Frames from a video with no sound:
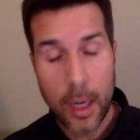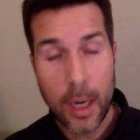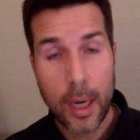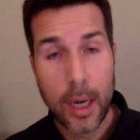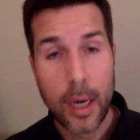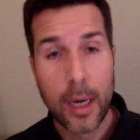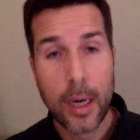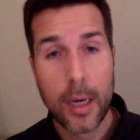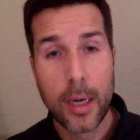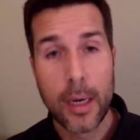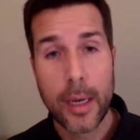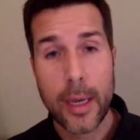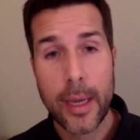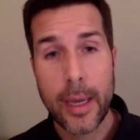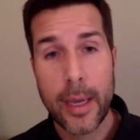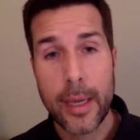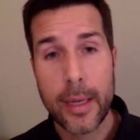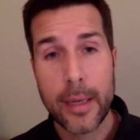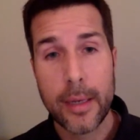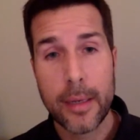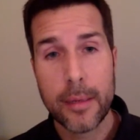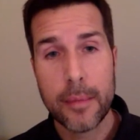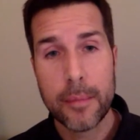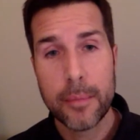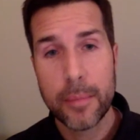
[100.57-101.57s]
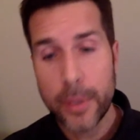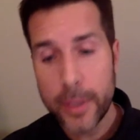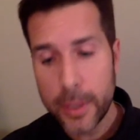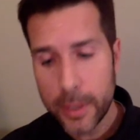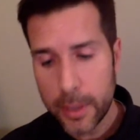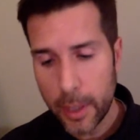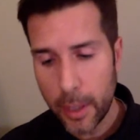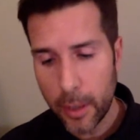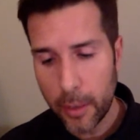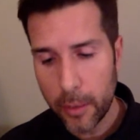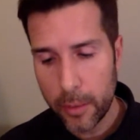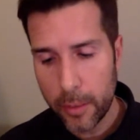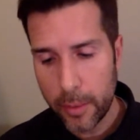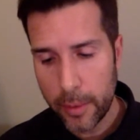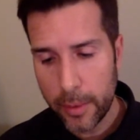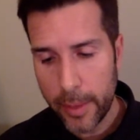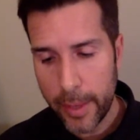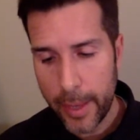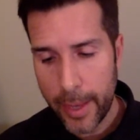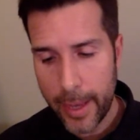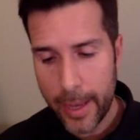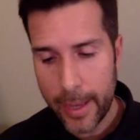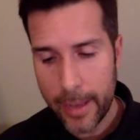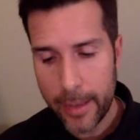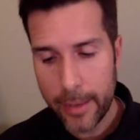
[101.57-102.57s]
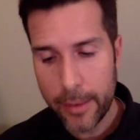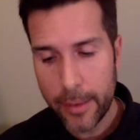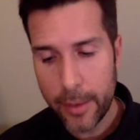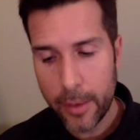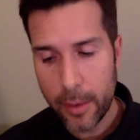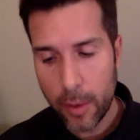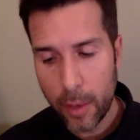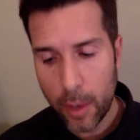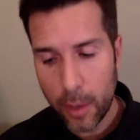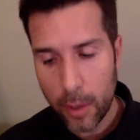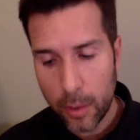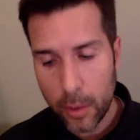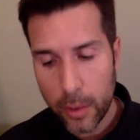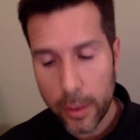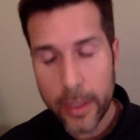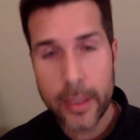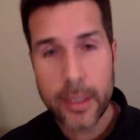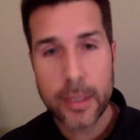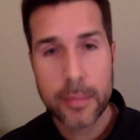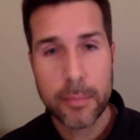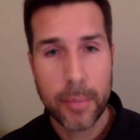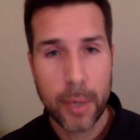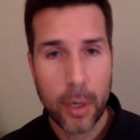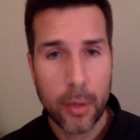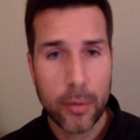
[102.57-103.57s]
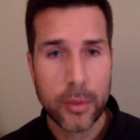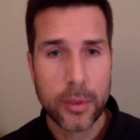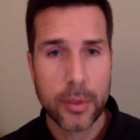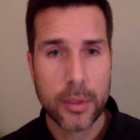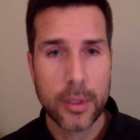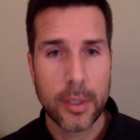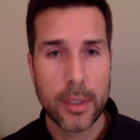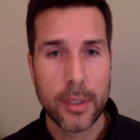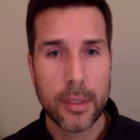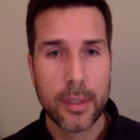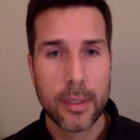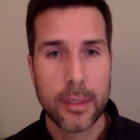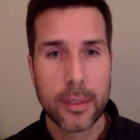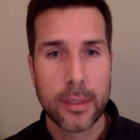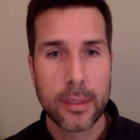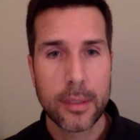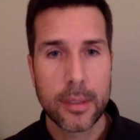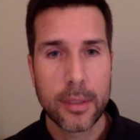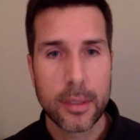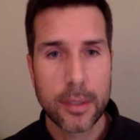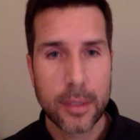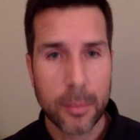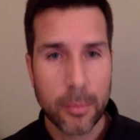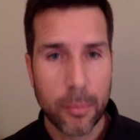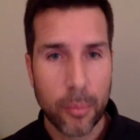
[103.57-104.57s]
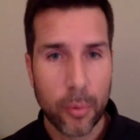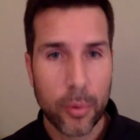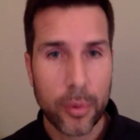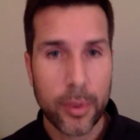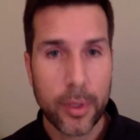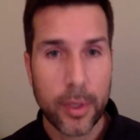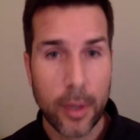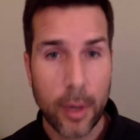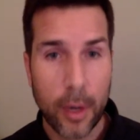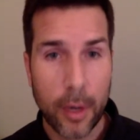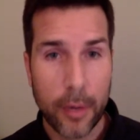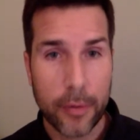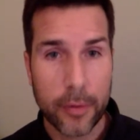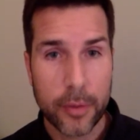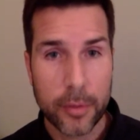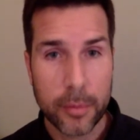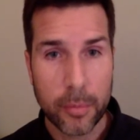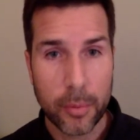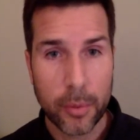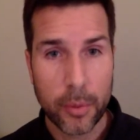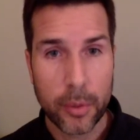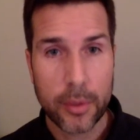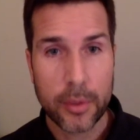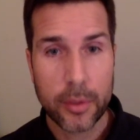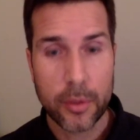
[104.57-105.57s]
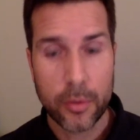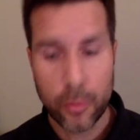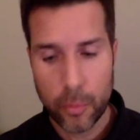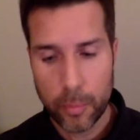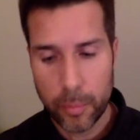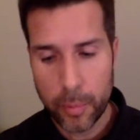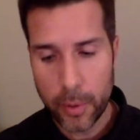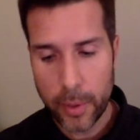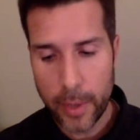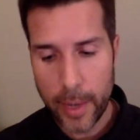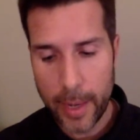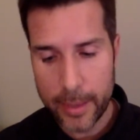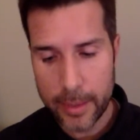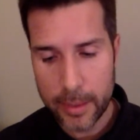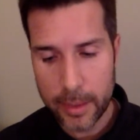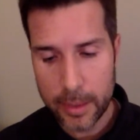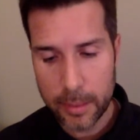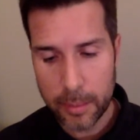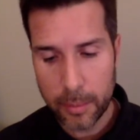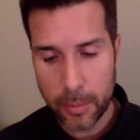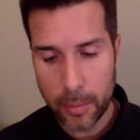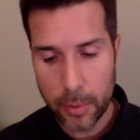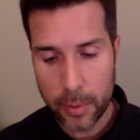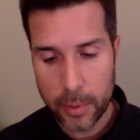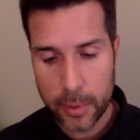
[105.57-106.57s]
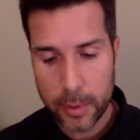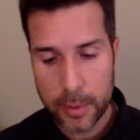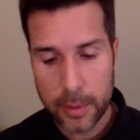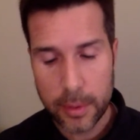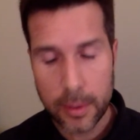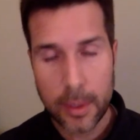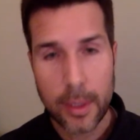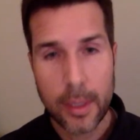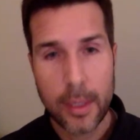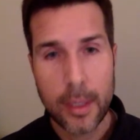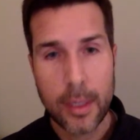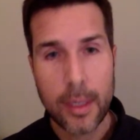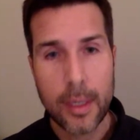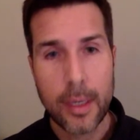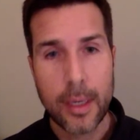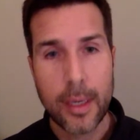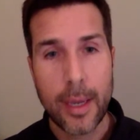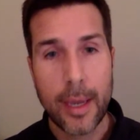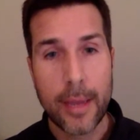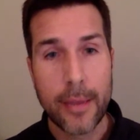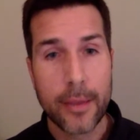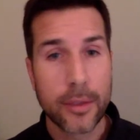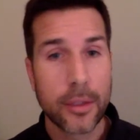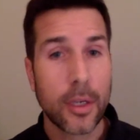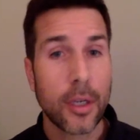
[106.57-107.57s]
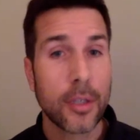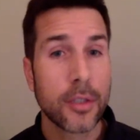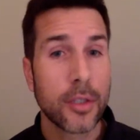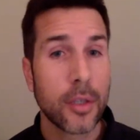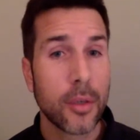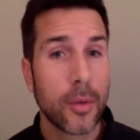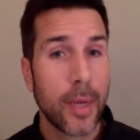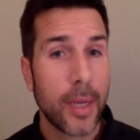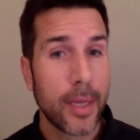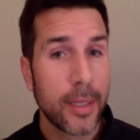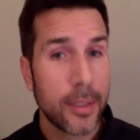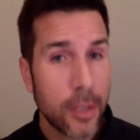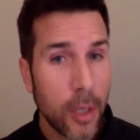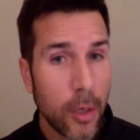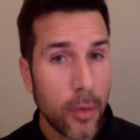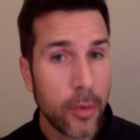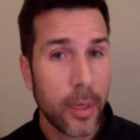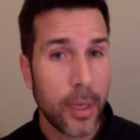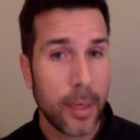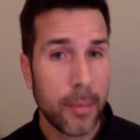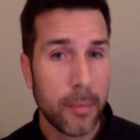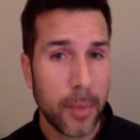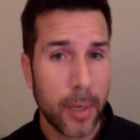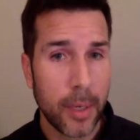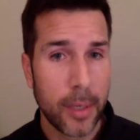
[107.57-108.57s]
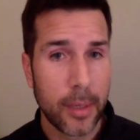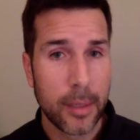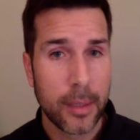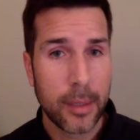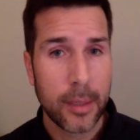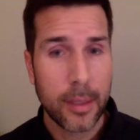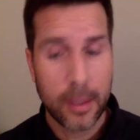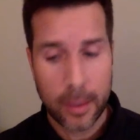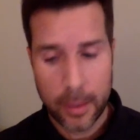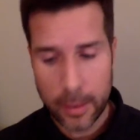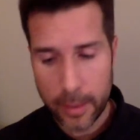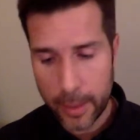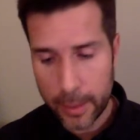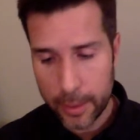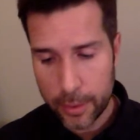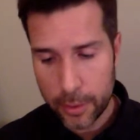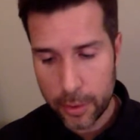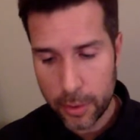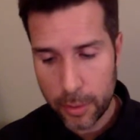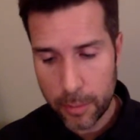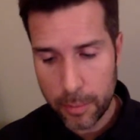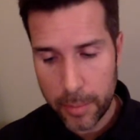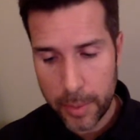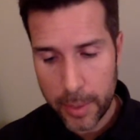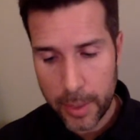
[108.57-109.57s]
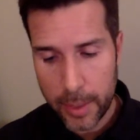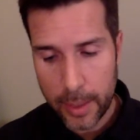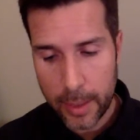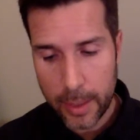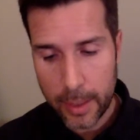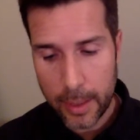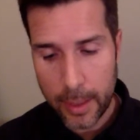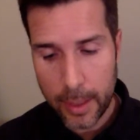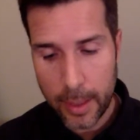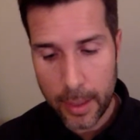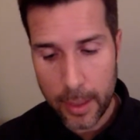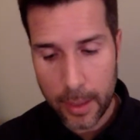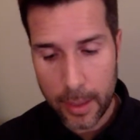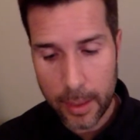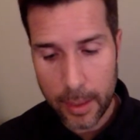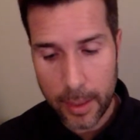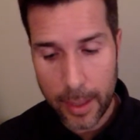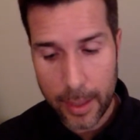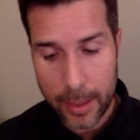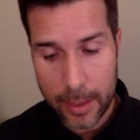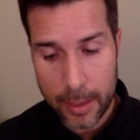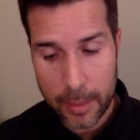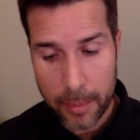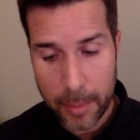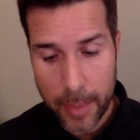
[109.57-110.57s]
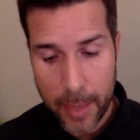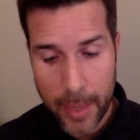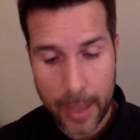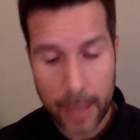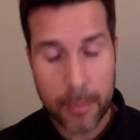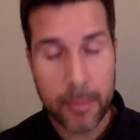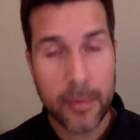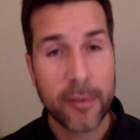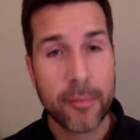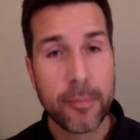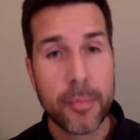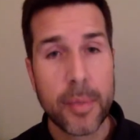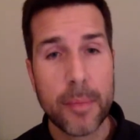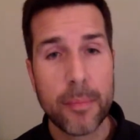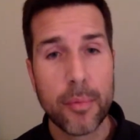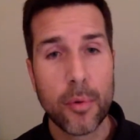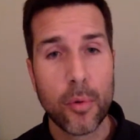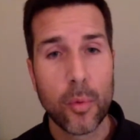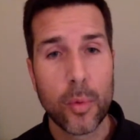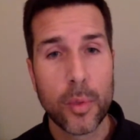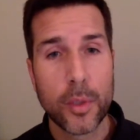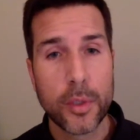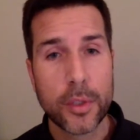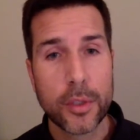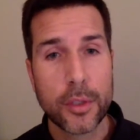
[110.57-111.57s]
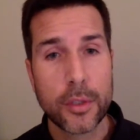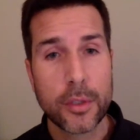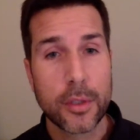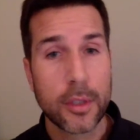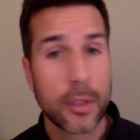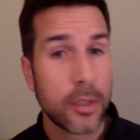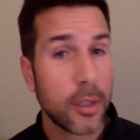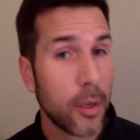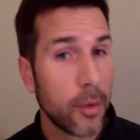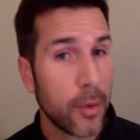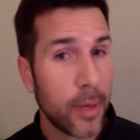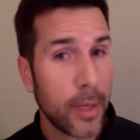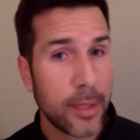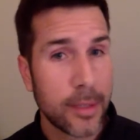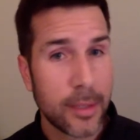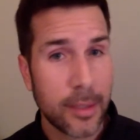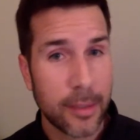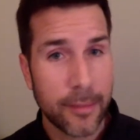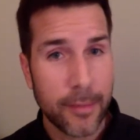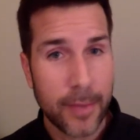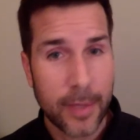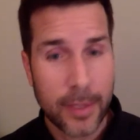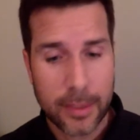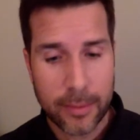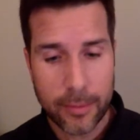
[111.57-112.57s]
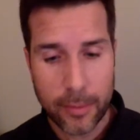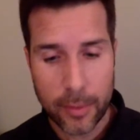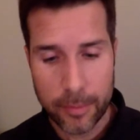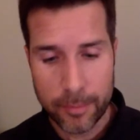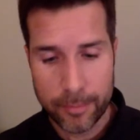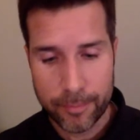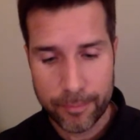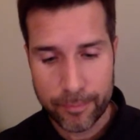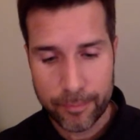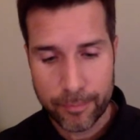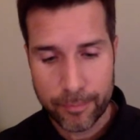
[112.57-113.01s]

Uh, and please note that there are links posted to support the author's books through Parnassus Books. And there's also a donate button that should be uh, at the bottom if people wish to donate to the festival.